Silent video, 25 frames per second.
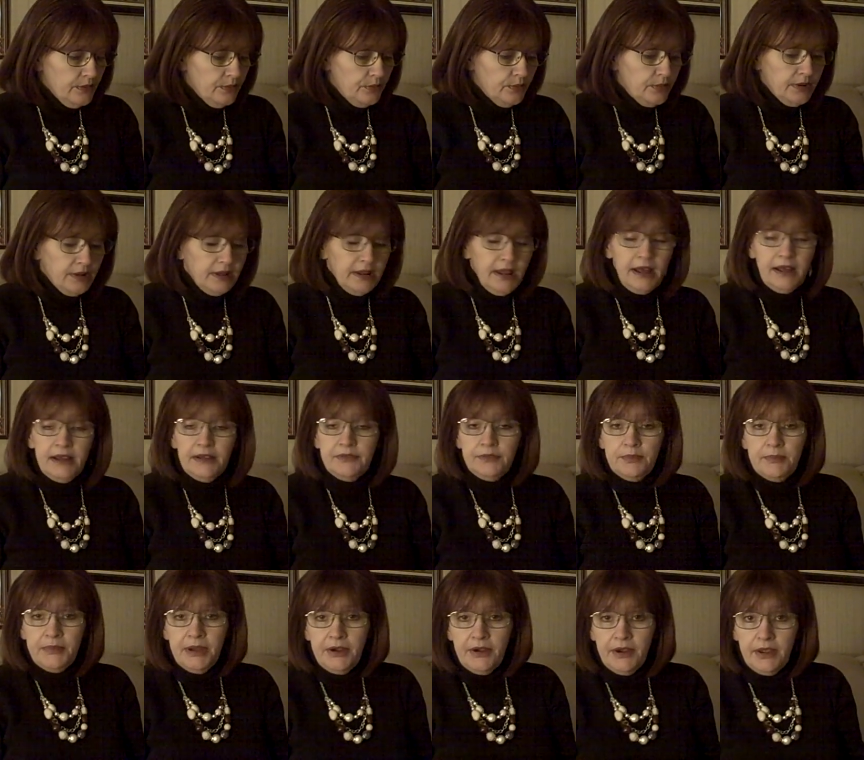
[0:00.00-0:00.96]
will I
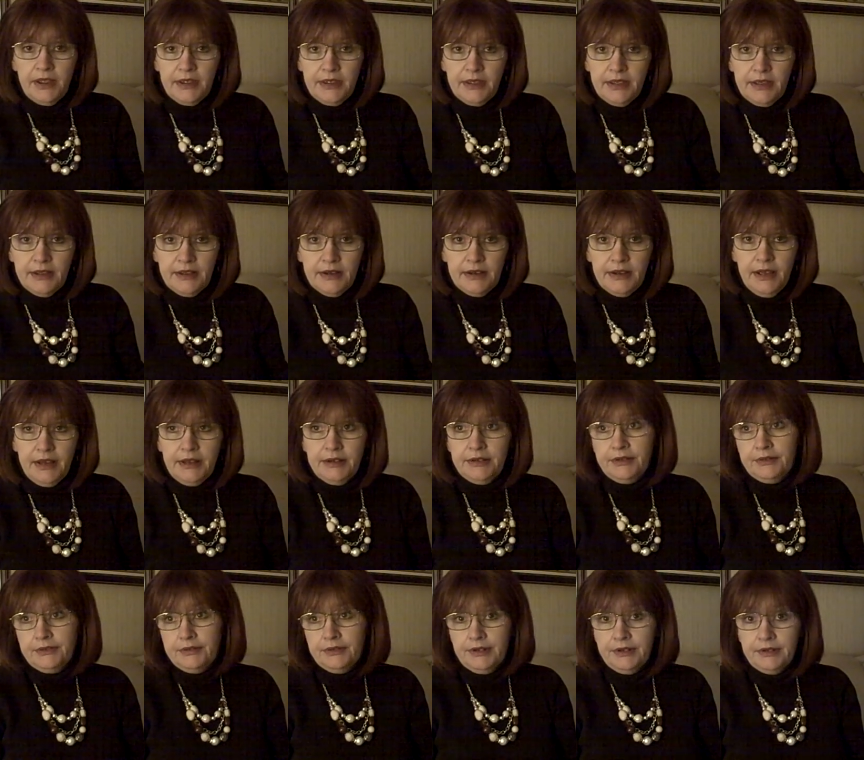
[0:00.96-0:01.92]
ever marry again? I
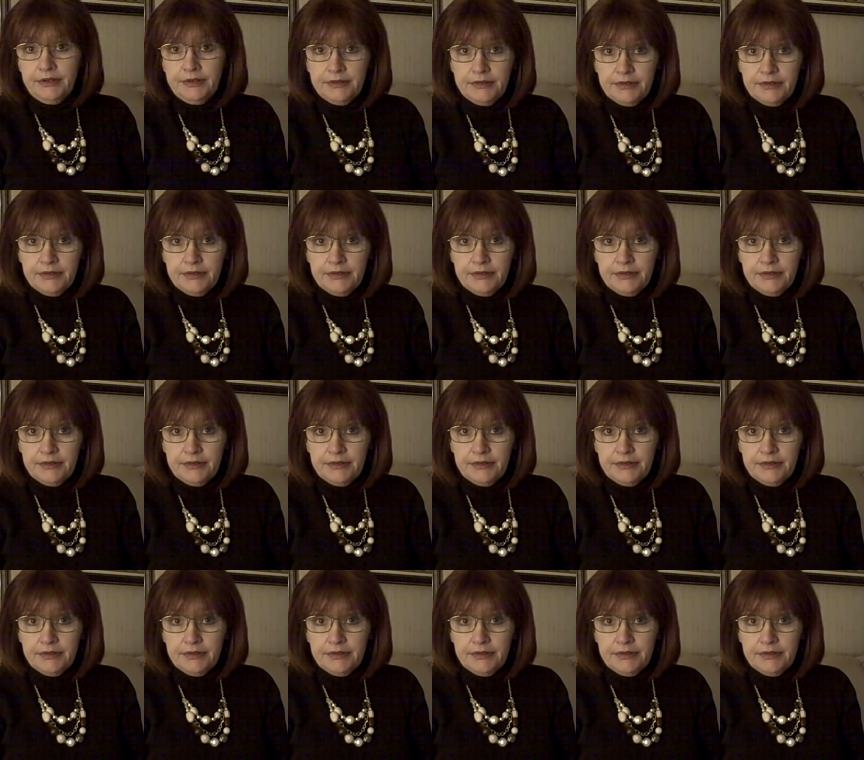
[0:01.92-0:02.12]
don't know.